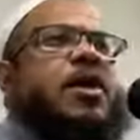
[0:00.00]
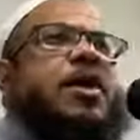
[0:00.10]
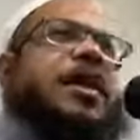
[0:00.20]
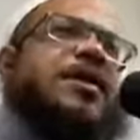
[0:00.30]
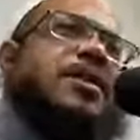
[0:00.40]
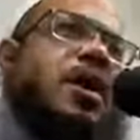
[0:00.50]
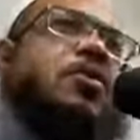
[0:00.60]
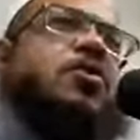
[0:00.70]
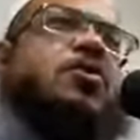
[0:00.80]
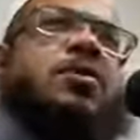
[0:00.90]
And he has an
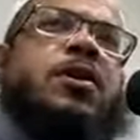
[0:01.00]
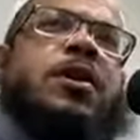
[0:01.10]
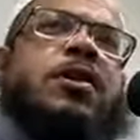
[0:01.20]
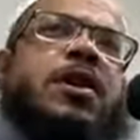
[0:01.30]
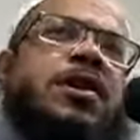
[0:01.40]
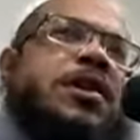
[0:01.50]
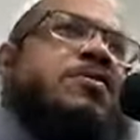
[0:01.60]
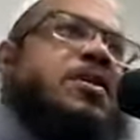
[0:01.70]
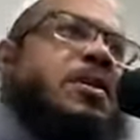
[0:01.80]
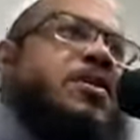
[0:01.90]
uncle that
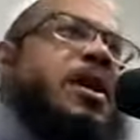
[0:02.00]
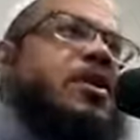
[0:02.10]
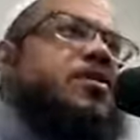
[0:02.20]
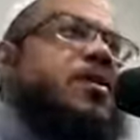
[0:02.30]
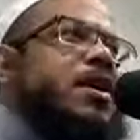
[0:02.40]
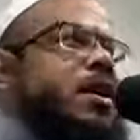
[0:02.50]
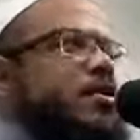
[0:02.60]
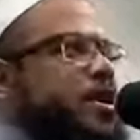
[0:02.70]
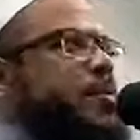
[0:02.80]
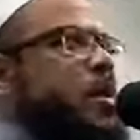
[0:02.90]
lives in the town,
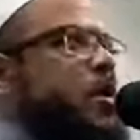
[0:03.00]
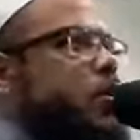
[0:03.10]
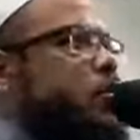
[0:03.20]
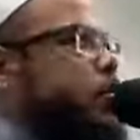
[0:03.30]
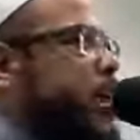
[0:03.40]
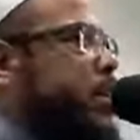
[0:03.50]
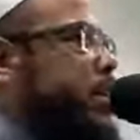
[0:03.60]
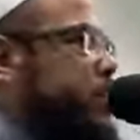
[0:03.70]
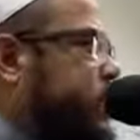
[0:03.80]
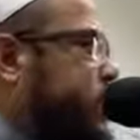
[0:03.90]
except that he goes by and
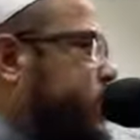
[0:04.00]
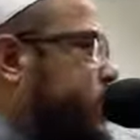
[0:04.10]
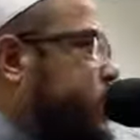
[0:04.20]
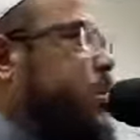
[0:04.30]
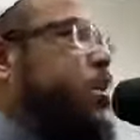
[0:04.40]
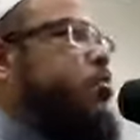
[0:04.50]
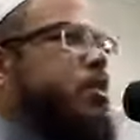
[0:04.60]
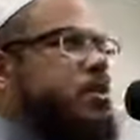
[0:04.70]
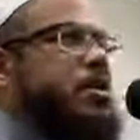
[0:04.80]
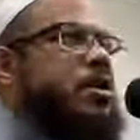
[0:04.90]
he visits and he
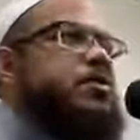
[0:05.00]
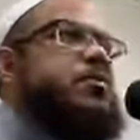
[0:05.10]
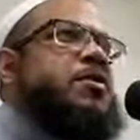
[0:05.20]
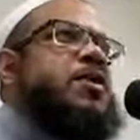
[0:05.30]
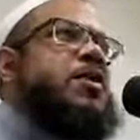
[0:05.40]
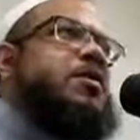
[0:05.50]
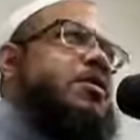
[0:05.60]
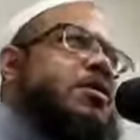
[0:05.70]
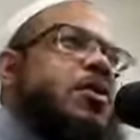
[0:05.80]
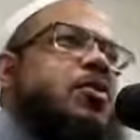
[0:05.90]
brings a gift. He
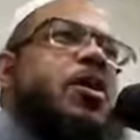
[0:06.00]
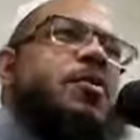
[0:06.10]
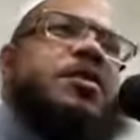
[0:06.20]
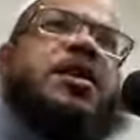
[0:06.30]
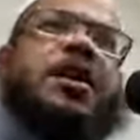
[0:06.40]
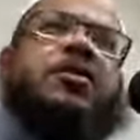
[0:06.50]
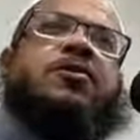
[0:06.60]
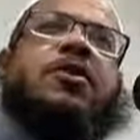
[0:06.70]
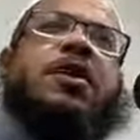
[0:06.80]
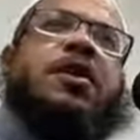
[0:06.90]
says, "Uncle, I'm in town.